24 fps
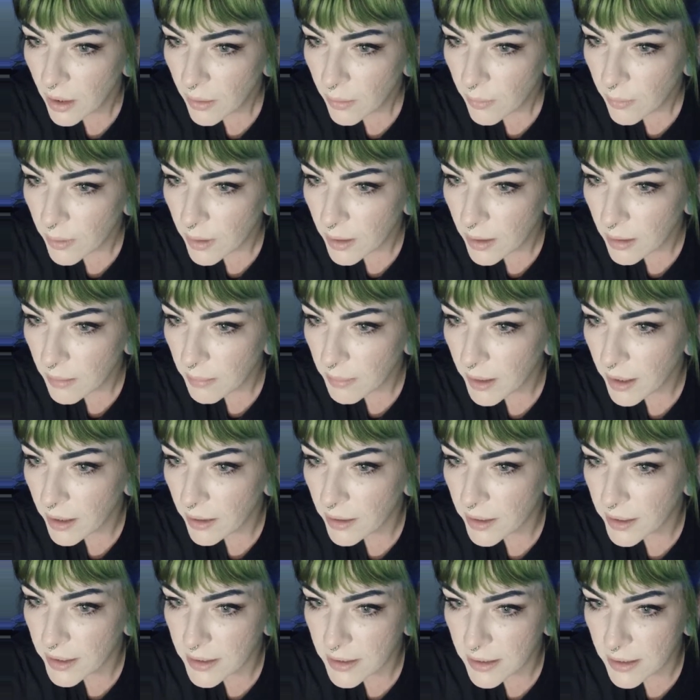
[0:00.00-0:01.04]
What
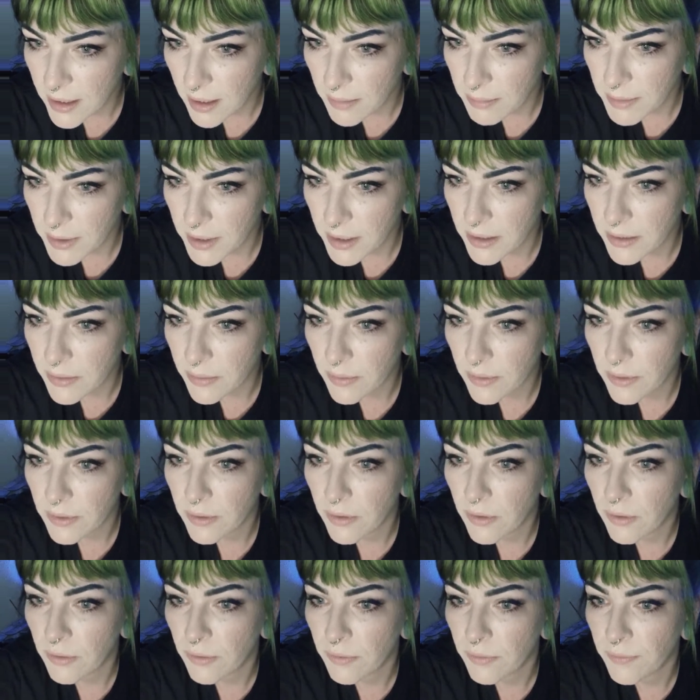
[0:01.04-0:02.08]
about acceptance with
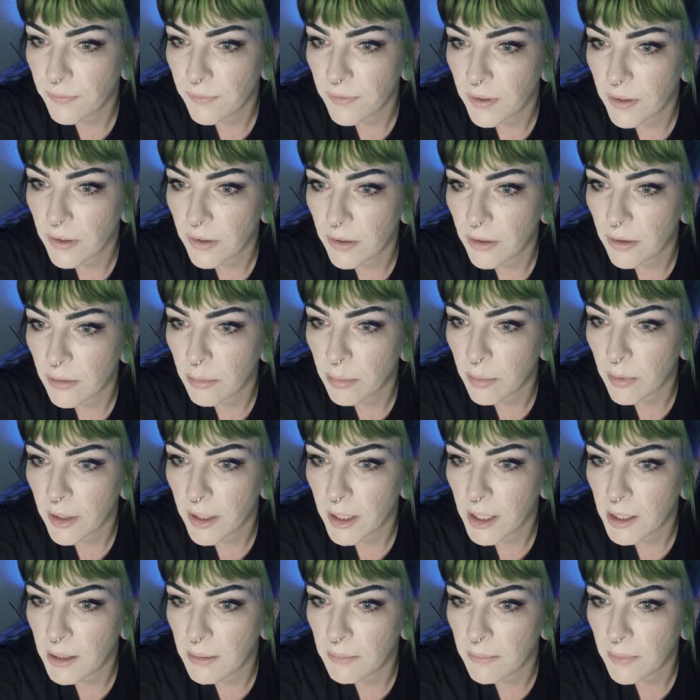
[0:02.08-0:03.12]
no fear,
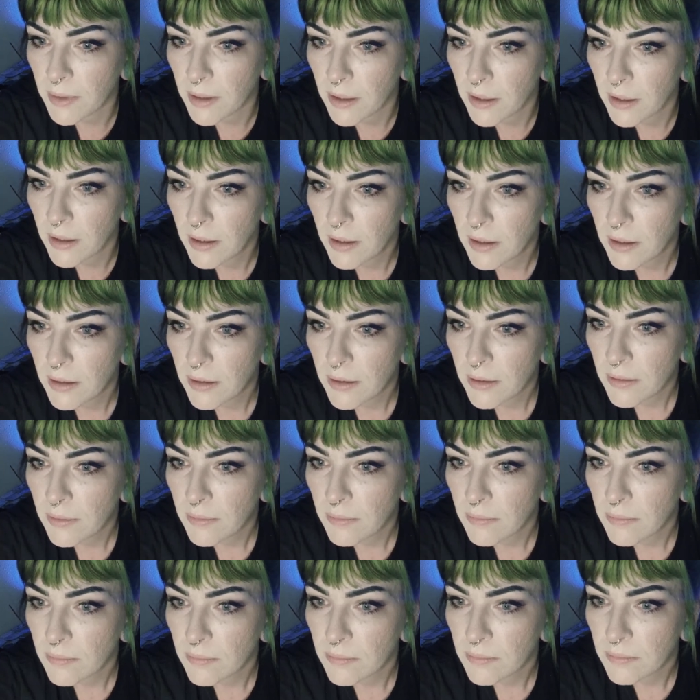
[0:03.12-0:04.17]
blame?
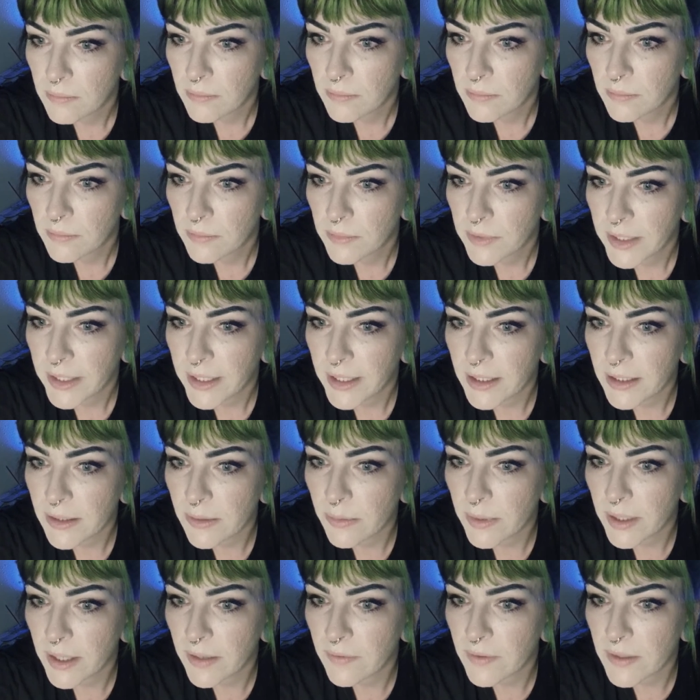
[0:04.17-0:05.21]
Things
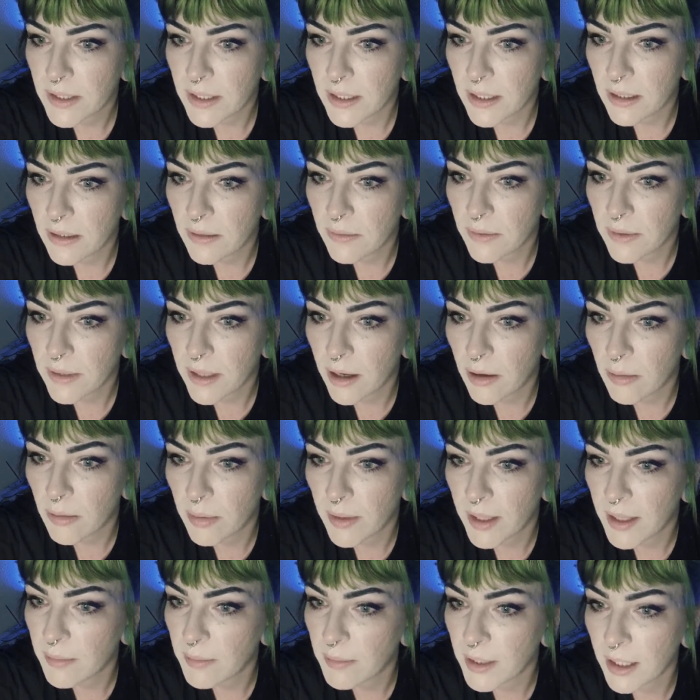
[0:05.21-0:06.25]
we have seen without
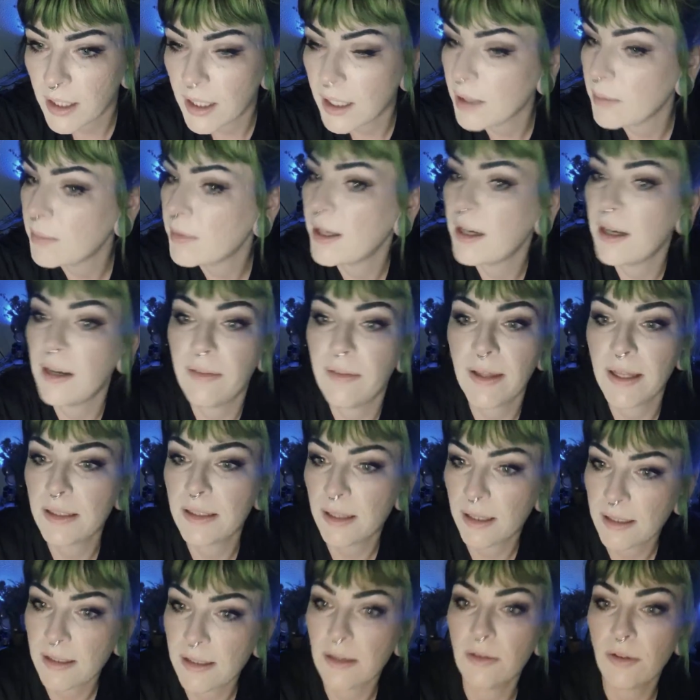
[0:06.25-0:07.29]
blaming anybody. That
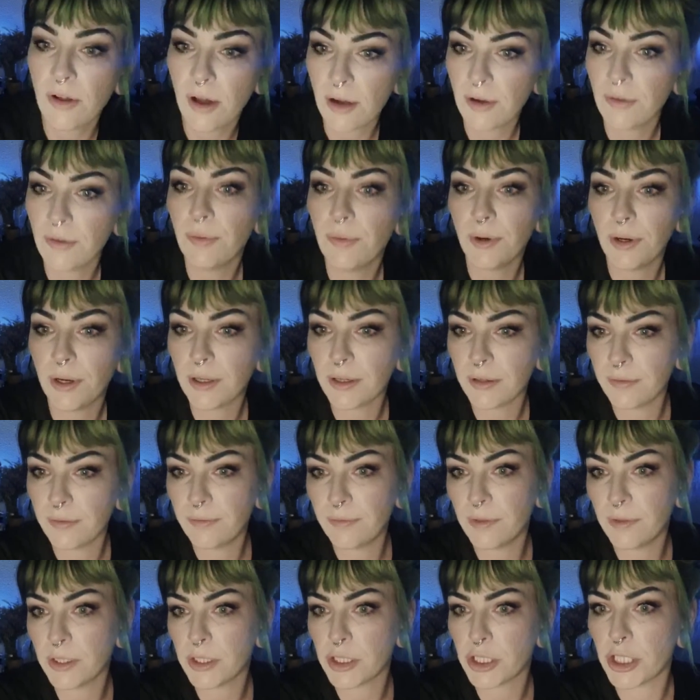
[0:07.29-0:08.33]
takes a lot of work
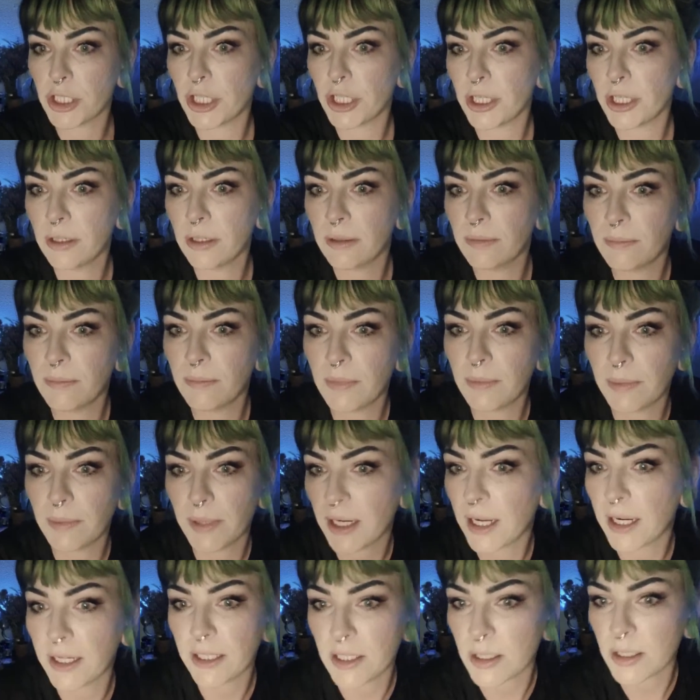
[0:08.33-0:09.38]
for sure.
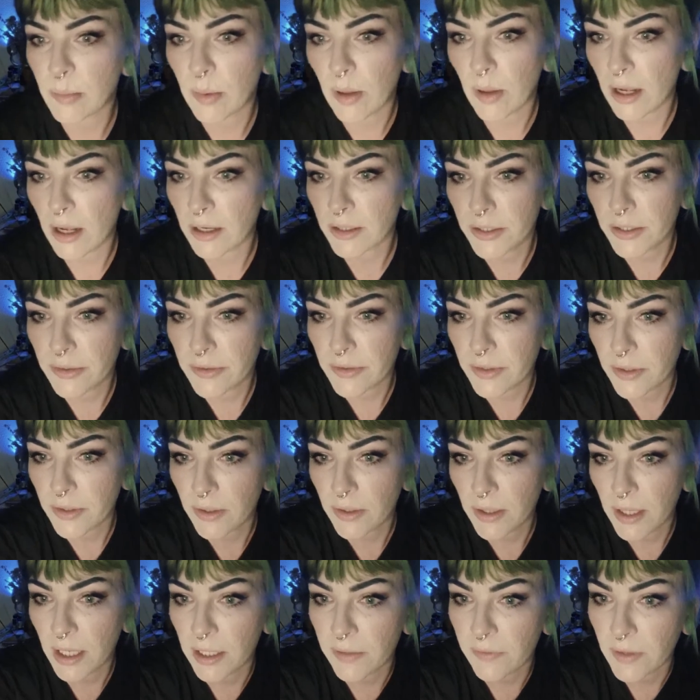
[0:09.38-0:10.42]
But I just blocked you, so
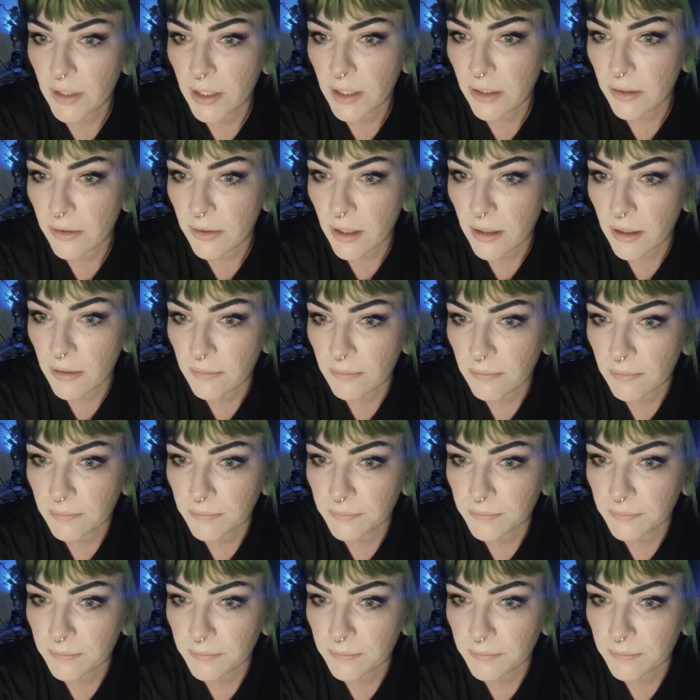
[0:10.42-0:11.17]
you can't even hear that.